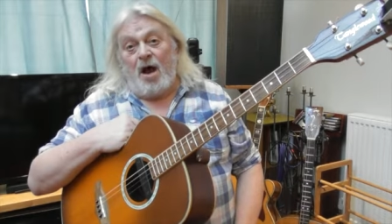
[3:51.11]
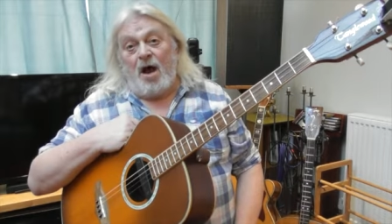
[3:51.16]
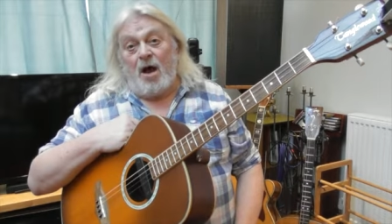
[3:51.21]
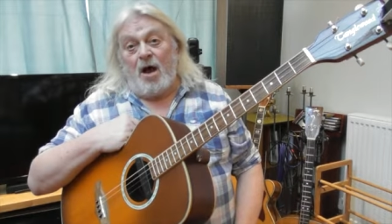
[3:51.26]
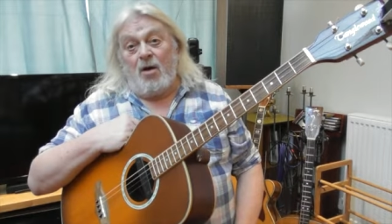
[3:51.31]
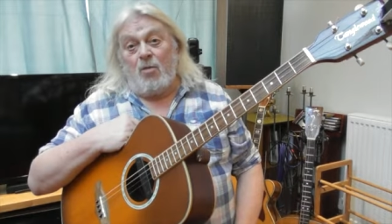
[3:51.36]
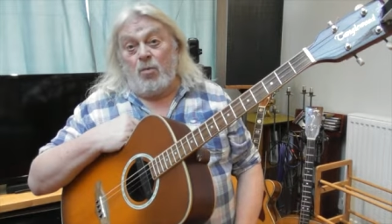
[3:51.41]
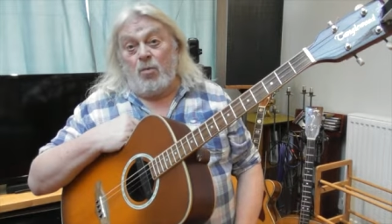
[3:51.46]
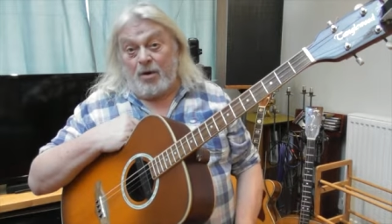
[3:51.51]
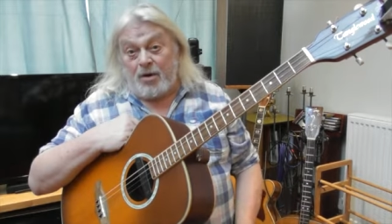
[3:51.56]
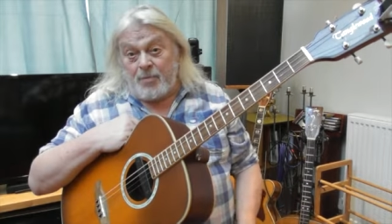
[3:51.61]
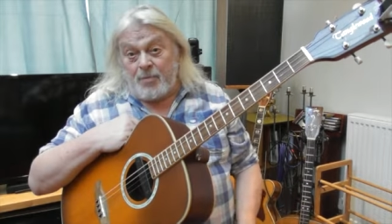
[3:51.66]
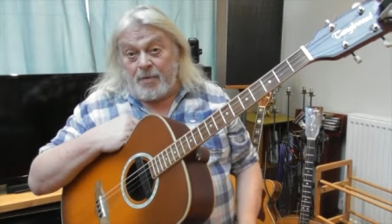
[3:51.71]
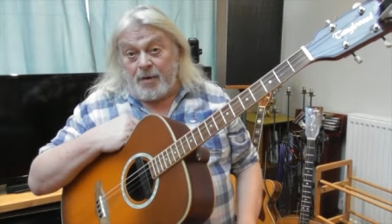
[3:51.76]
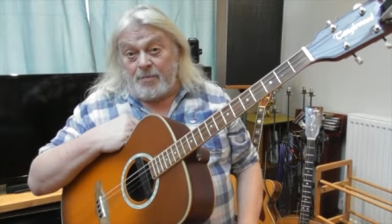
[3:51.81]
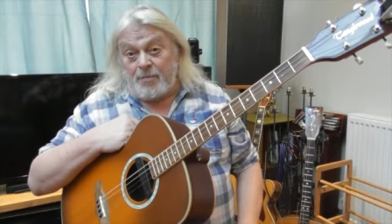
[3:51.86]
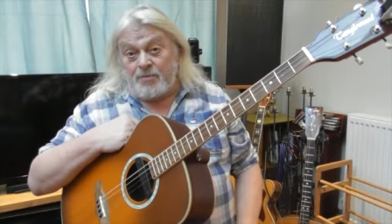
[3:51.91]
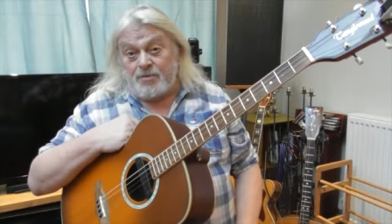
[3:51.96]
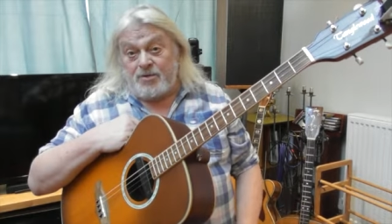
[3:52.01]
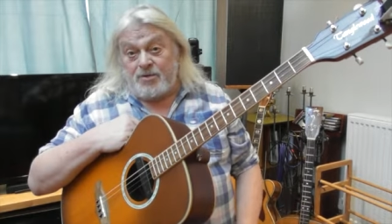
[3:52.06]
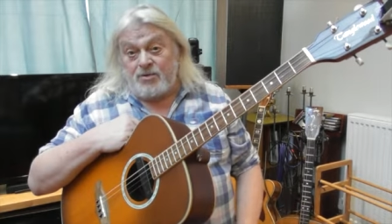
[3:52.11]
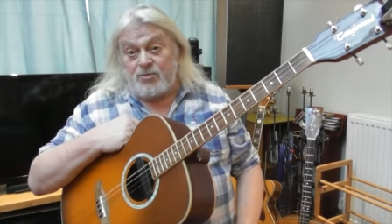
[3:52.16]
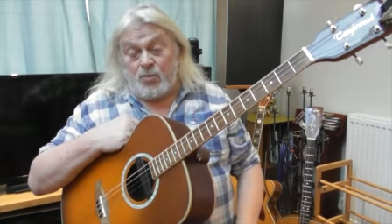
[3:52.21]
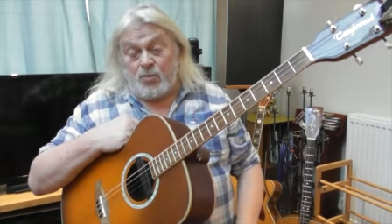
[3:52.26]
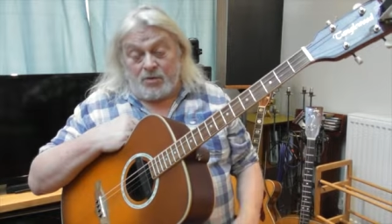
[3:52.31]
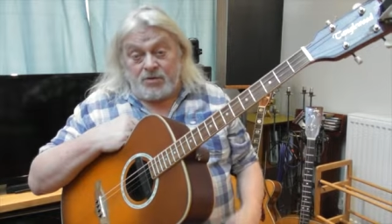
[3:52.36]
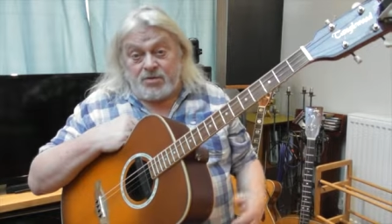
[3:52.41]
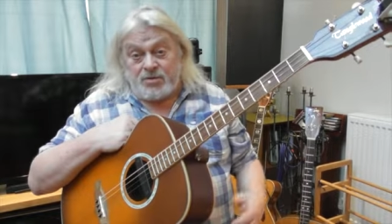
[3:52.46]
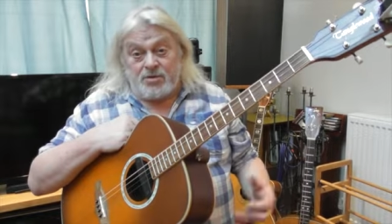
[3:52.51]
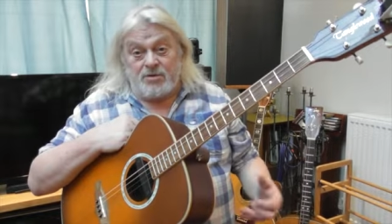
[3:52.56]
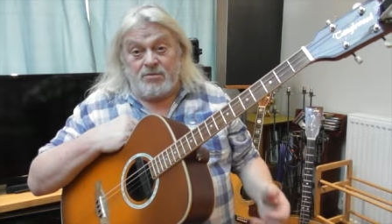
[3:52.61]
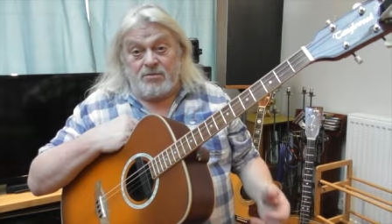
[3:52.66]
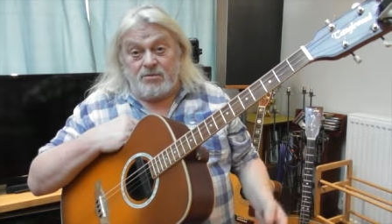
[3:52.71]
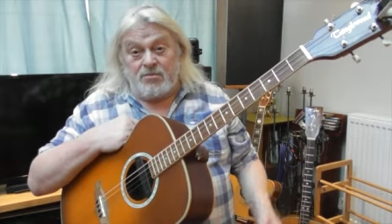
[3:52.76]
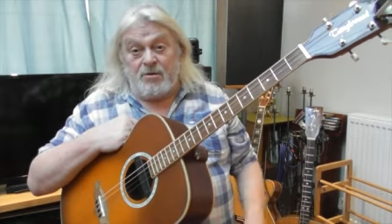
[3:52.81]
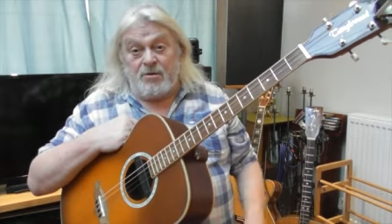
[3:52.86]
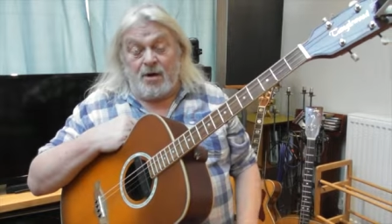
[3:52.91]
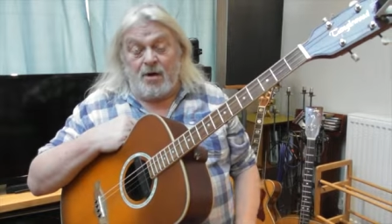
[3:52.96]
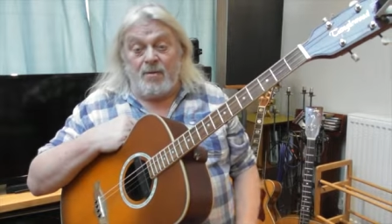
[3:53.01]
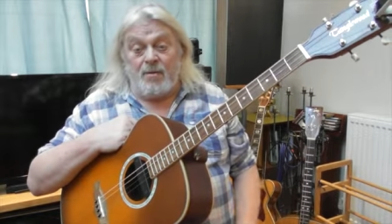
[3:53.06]
one of the purposes was
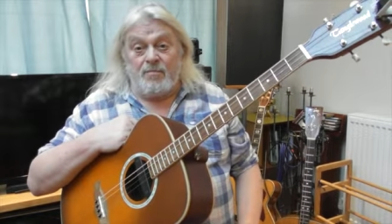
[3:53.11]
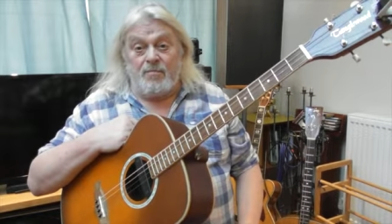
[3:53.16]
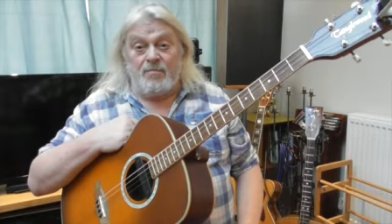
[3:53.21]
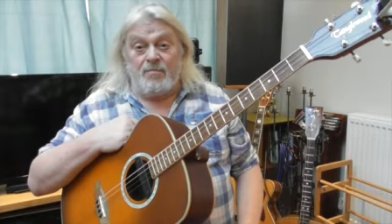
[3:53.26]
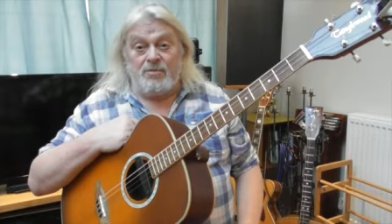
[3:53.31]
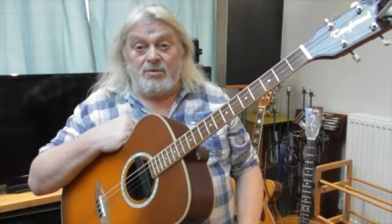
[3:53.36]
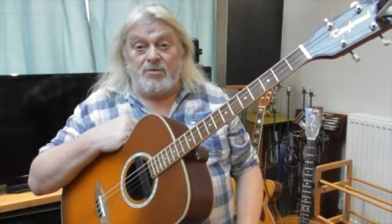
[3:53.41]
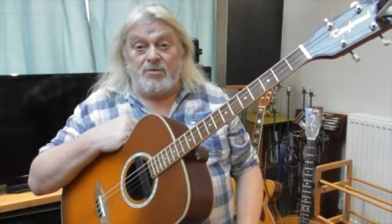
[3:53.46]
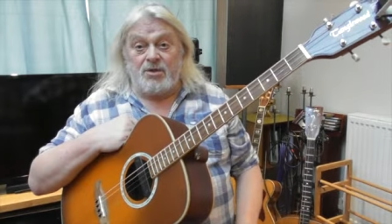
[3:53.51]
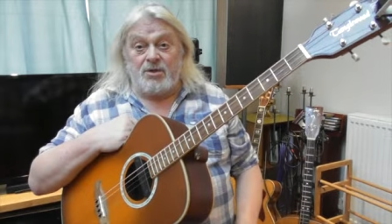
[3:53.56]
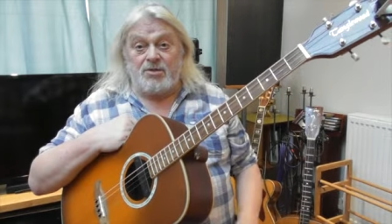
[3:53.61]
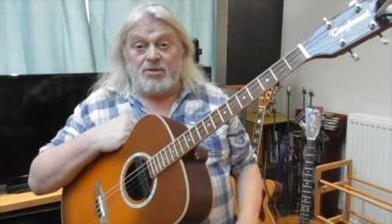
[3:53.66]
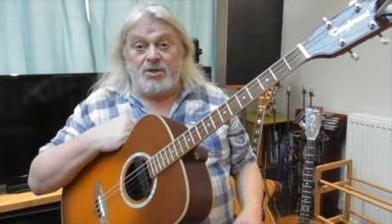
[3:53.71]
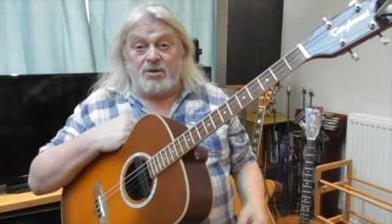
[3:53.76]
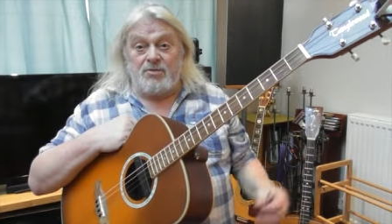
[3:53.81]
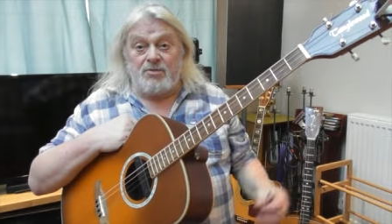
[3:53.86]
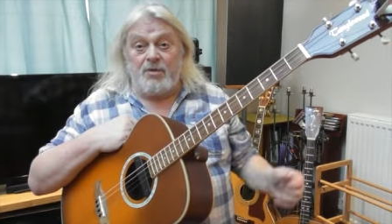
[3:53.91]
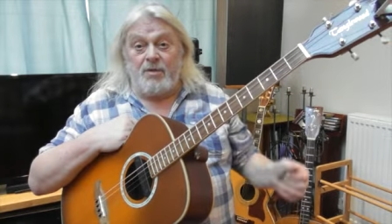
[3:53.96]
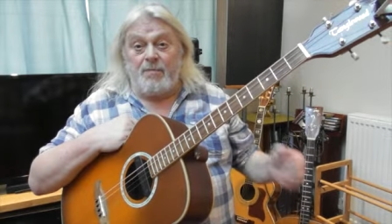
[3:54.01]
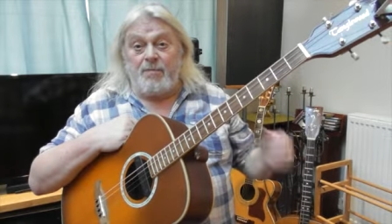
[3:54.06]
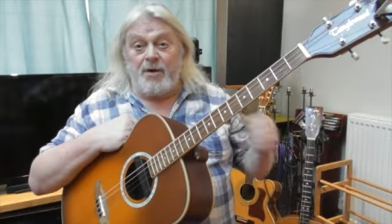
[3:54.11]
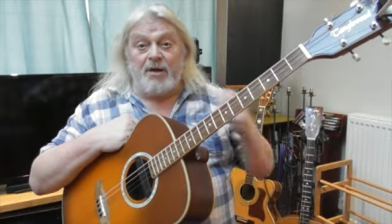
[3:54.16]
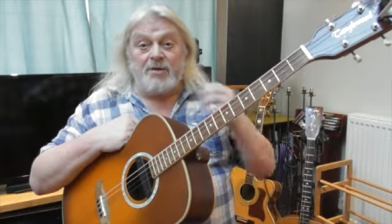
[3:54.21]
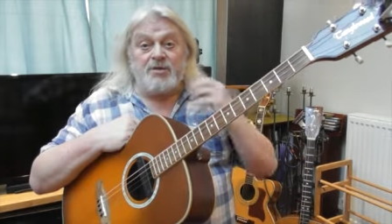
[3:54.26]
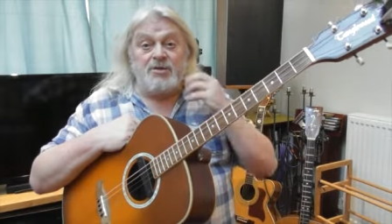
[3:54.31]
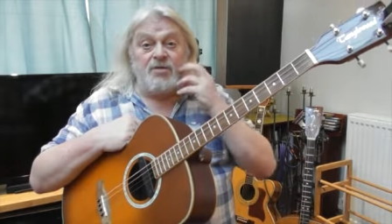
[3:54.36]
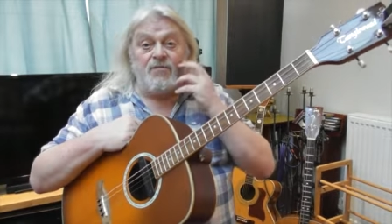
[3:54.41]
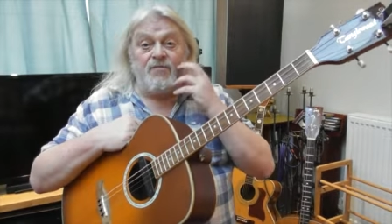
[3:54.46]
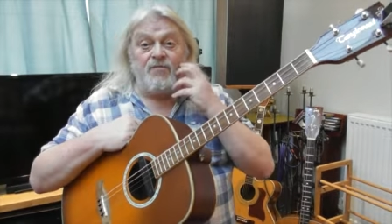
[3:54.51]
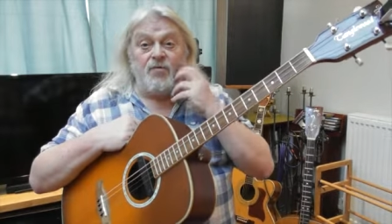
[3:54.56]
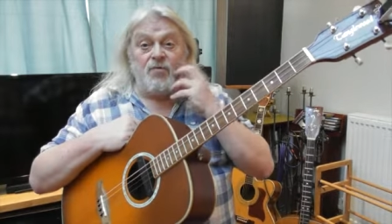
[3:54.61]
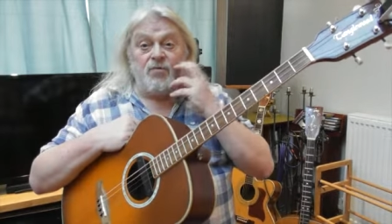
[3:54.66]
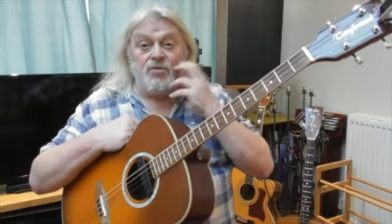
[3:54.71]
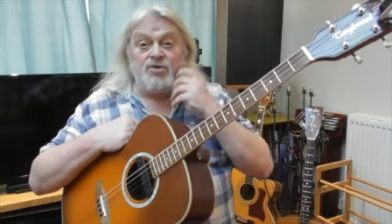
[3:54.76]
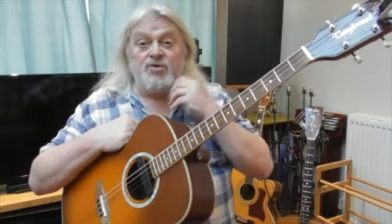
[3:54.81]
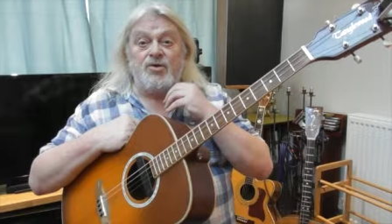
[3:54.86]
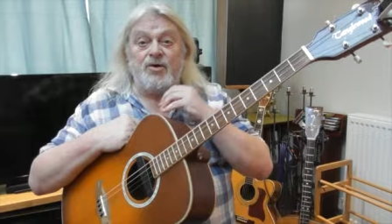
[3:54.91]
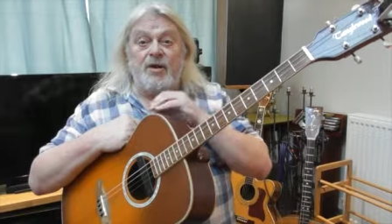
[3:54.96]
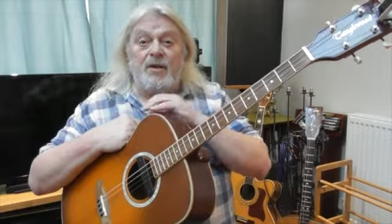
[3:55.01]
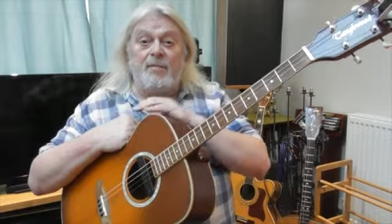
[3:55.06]
to a certain extent replace the
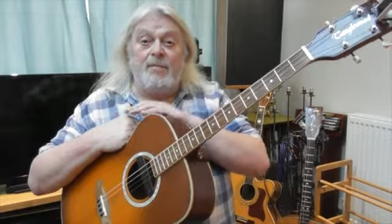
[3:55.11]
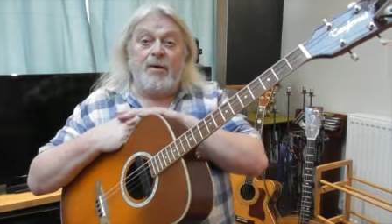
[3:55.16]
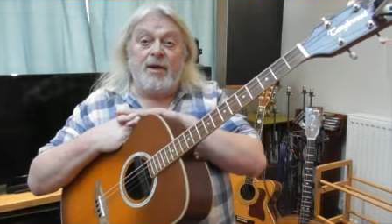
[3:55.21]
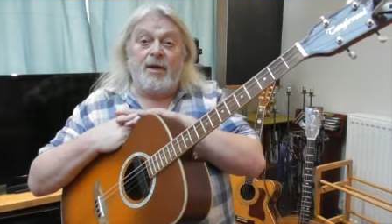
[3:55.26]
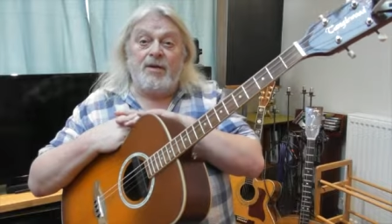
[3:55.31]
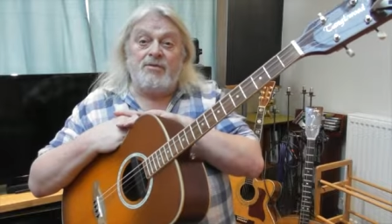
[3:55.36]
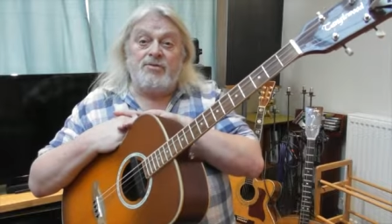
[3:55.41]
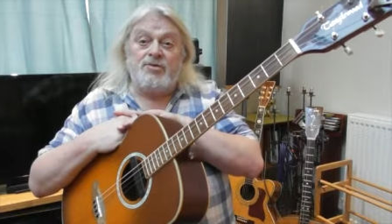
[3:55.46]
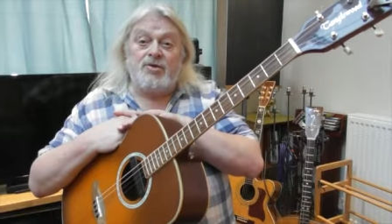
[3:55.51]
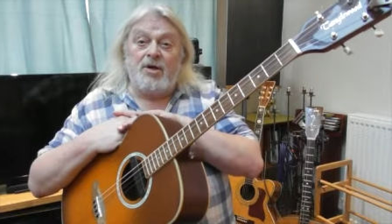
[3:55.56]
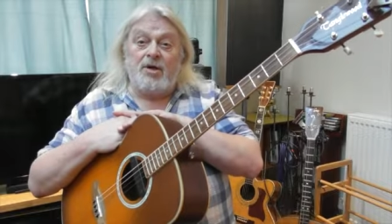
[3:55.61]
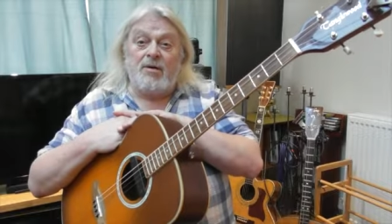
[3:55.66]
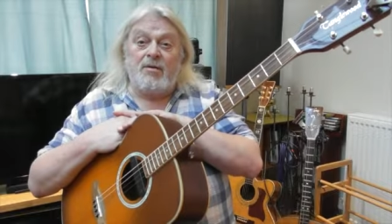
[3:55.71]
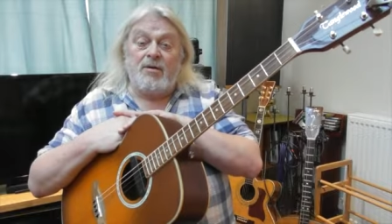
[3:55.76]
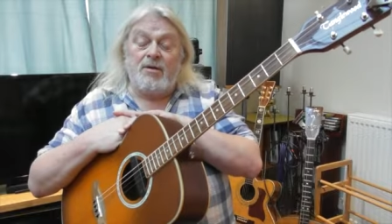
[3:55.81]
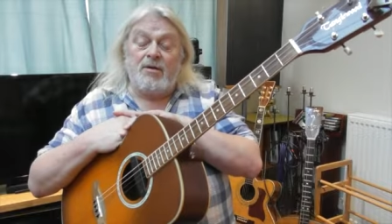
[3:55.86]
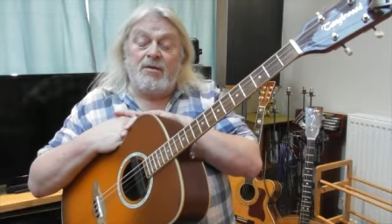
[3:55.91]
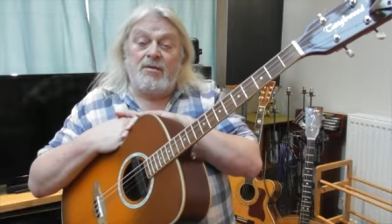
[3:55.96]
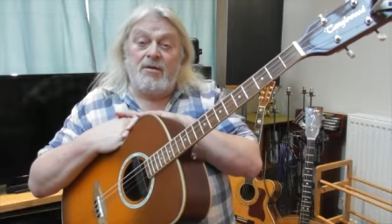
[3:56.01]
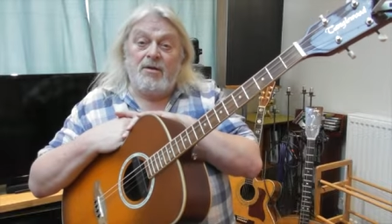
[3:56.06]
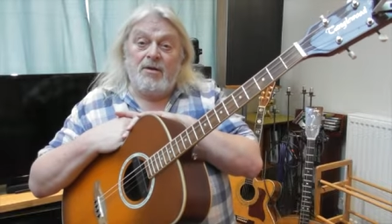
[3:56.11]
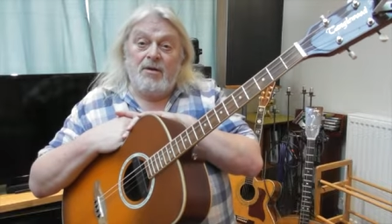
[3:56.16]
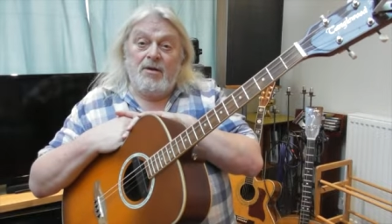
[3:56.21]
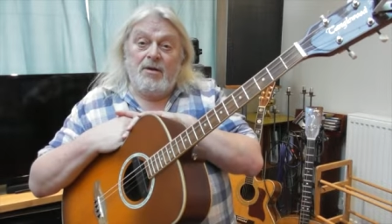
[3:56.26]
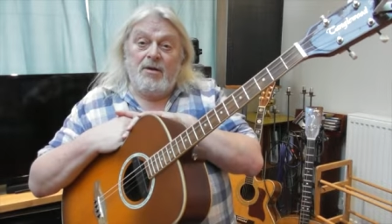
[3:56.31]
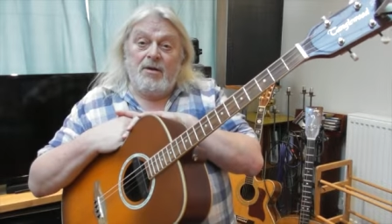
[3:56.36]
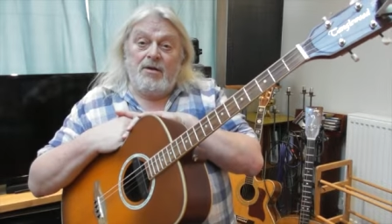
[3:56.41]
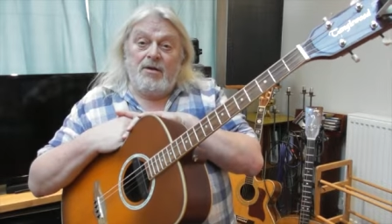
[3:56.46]
four-string banjo in